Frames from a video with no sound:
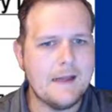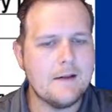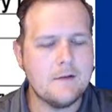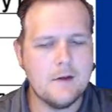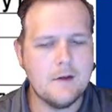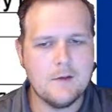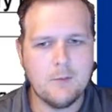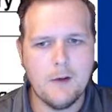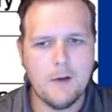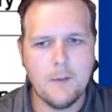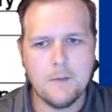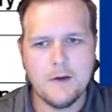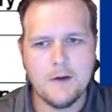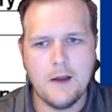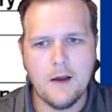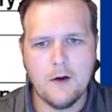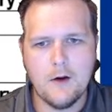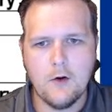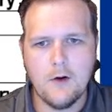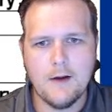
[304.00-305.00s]
so that's probably
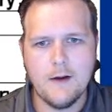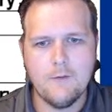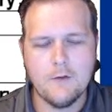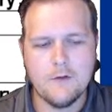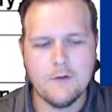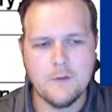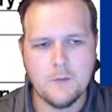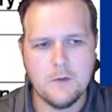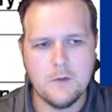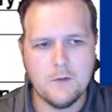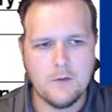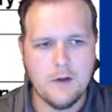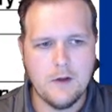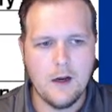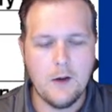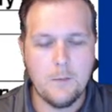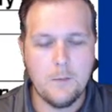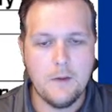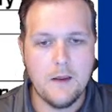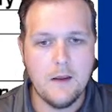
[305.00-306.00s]
not great for someone who's
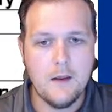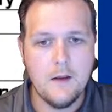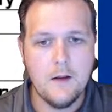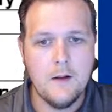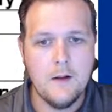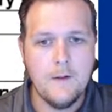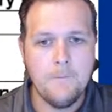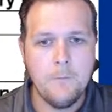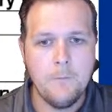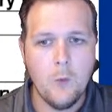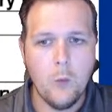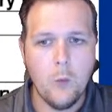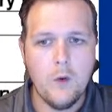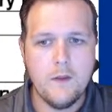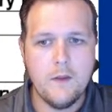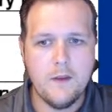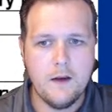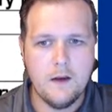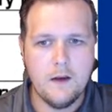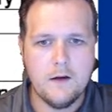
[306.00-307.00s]
got to be
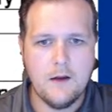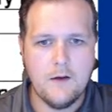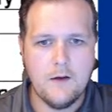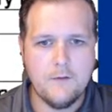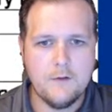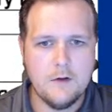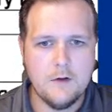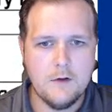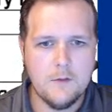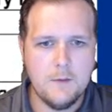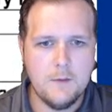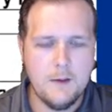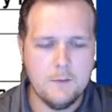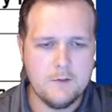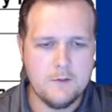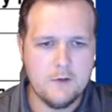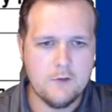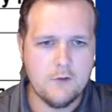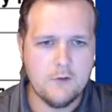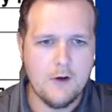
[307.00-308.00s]
with it enough to be able
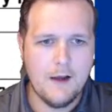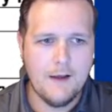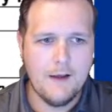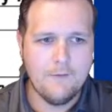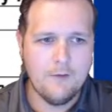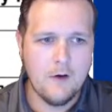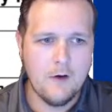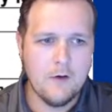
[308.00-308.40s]
to drive.